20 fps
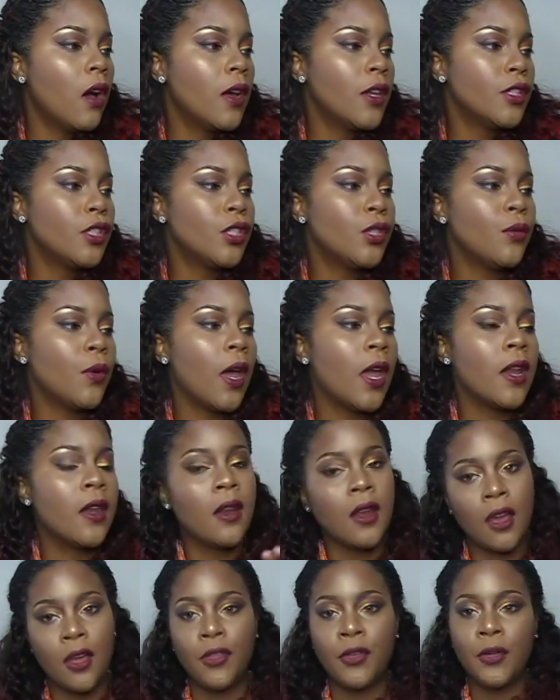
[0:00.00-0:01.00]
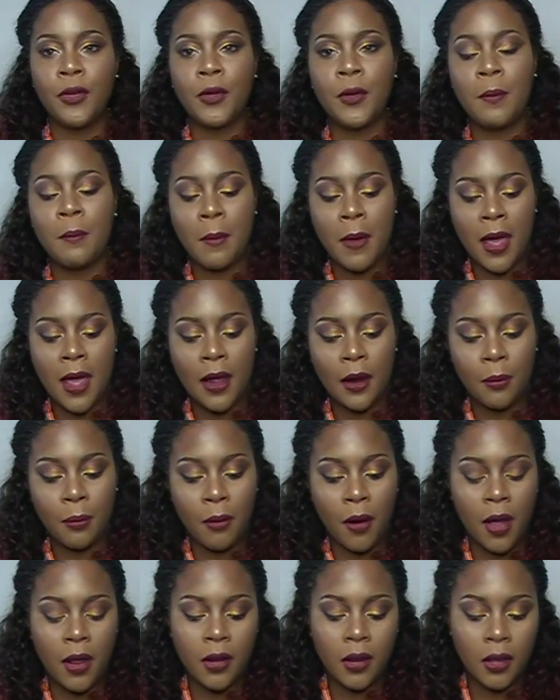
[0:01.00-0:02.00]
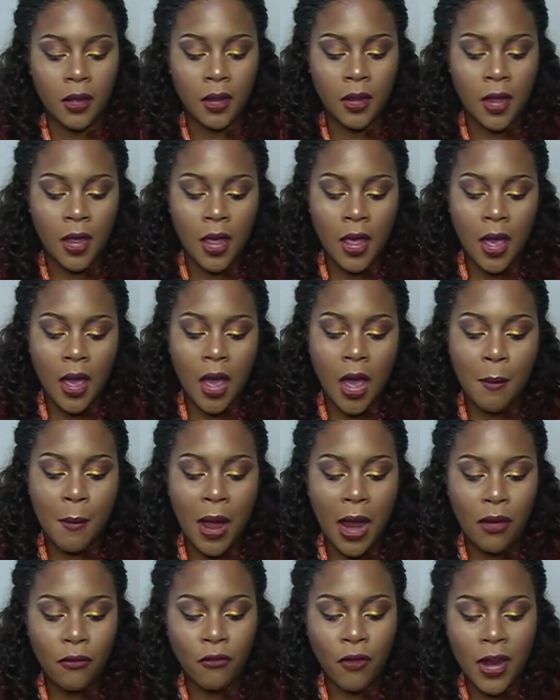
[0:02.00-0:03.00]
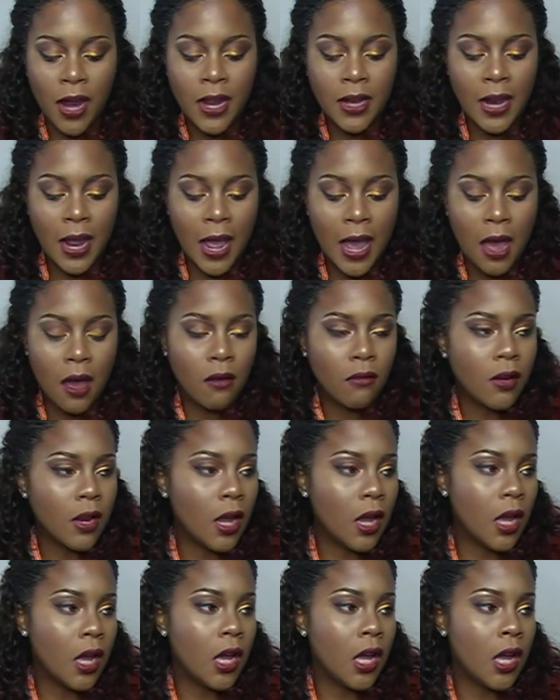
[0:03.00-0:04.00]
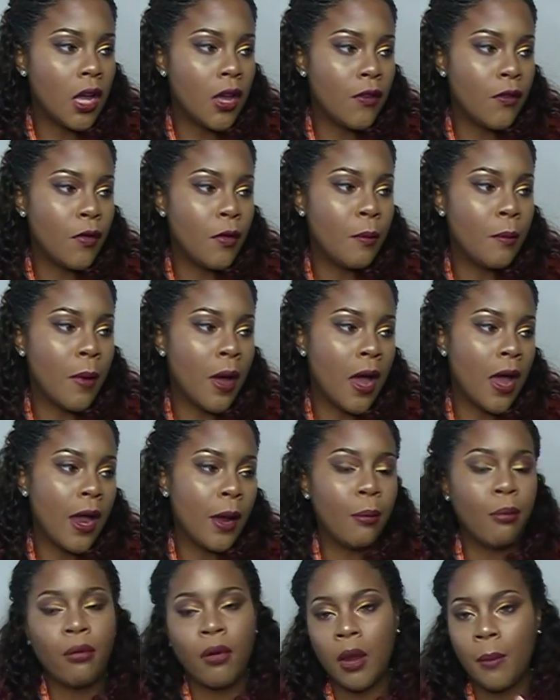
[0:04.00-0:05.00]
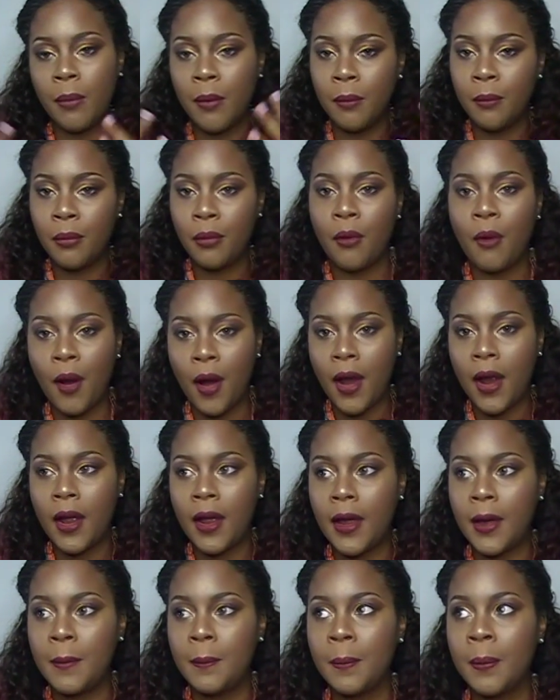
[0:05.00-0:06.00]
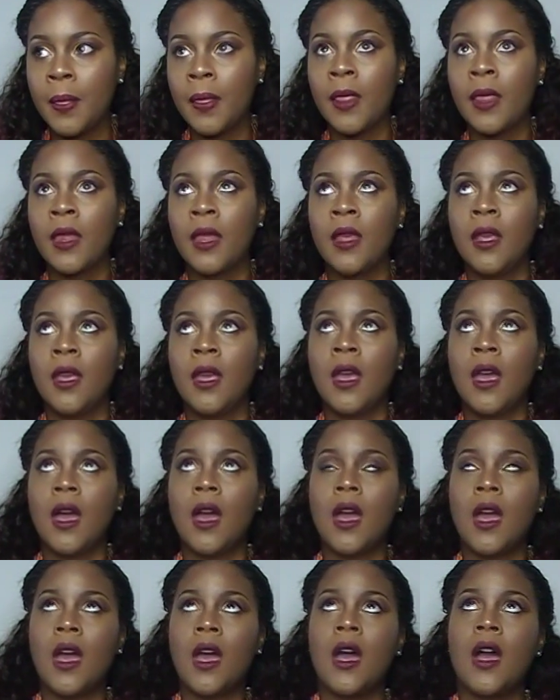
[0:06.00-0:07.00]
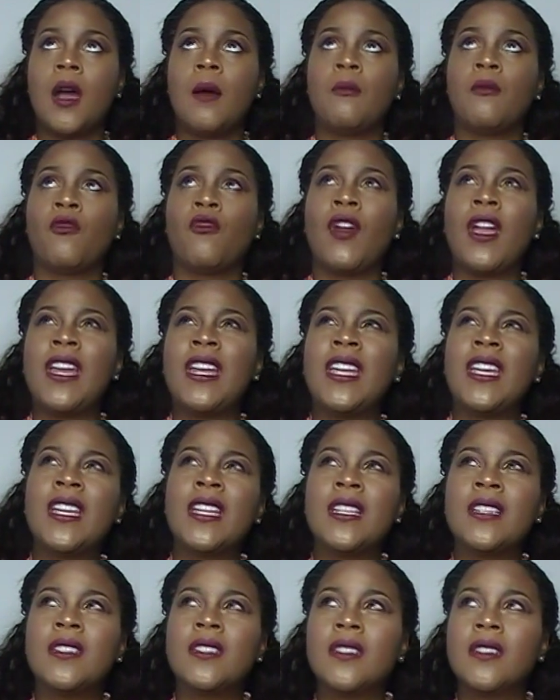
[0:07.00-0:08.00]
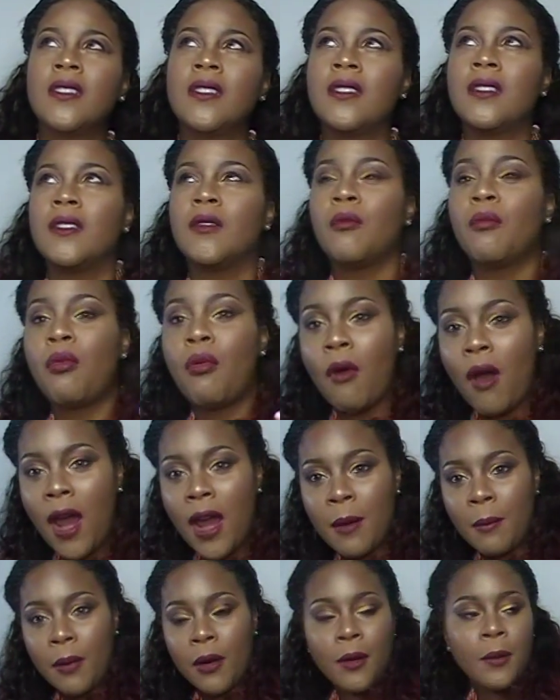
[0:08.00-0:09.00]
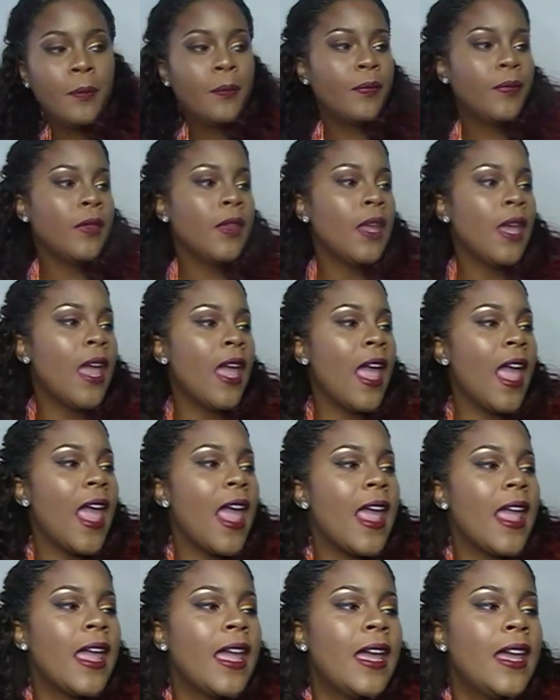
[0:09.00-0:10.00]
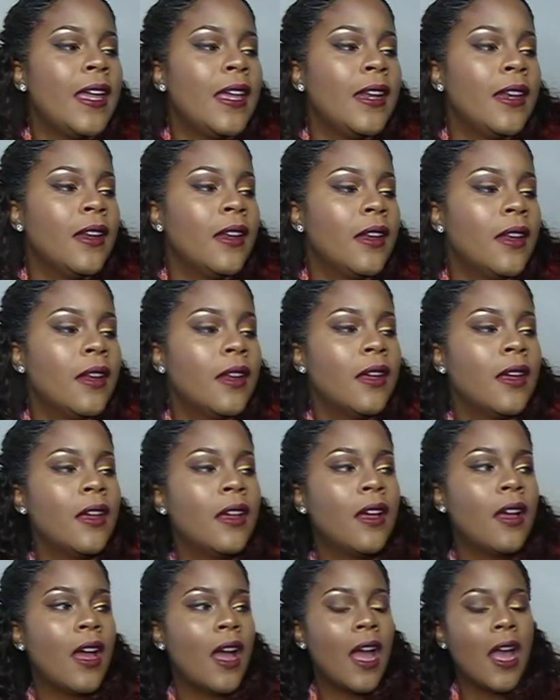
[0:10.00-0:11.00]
Moving on to another MAC product. I ran out of my Prep and Prime Radiant Primer, and